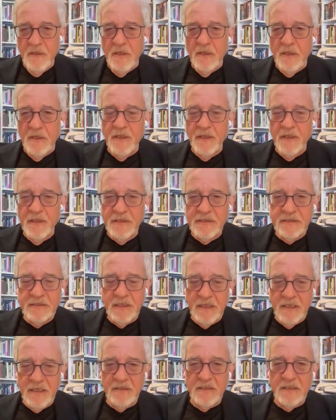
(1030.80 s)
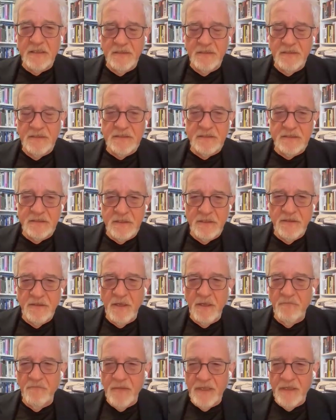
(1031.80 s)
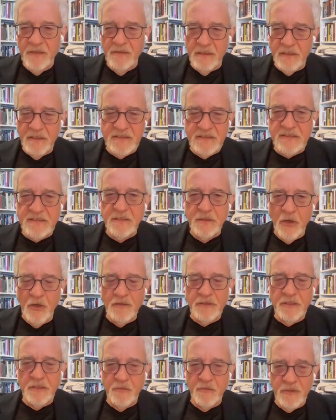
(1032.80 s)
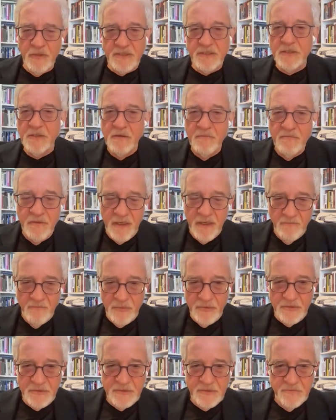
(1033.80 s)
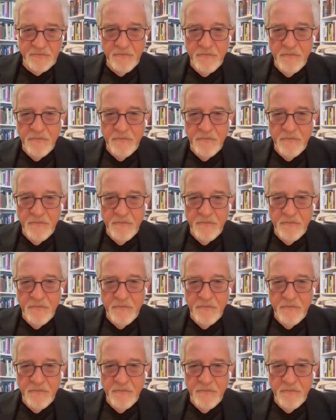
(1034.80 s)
is that it's not a question of numbers.